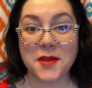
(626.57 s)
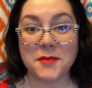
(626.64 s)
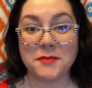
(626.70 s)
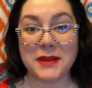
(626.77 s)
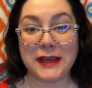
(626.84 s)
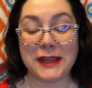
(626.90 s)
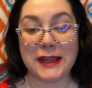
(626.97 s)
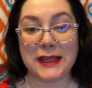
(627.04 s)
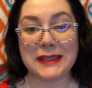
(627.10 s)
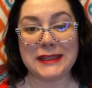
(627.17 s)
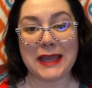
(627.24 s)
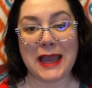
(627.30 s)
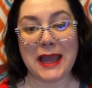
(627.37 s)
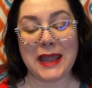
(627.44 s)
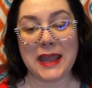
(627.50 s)
meaning
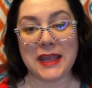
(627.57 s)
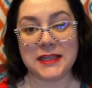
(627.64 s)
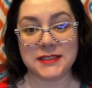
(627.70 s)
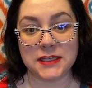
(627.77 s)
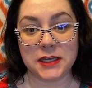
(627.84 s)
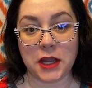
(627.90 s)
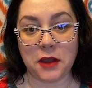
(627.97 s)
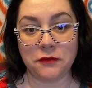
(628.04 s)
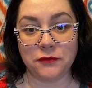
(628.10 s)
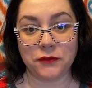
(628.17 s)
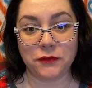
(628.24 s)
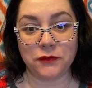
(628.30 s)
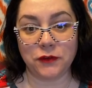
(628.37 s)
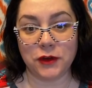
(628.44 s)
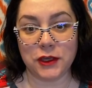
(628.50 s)
that it's enough
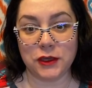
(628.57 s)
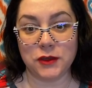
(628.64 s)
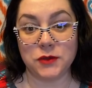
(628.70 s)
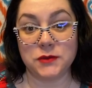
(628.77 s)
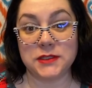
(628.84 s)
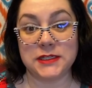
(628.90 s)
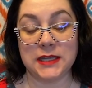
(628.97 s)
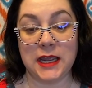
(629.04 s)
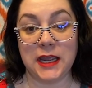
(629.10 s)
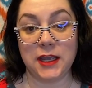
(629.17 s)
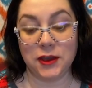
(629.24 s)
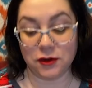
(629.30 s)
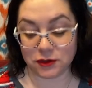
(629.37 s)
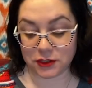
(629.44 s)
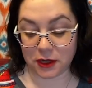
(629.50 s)
for you to
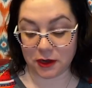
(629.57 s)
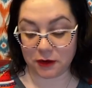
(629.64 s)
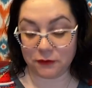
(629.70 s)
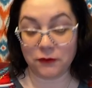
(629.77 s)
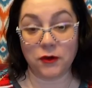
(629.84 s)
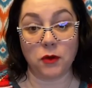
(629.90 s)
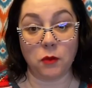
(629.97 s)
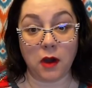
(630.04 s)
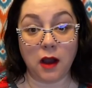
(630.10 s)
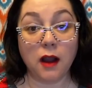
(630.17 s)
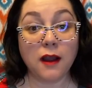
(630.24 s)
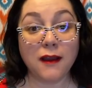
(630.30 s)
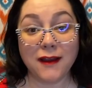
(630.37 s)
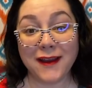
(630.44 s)
take your dog for a walk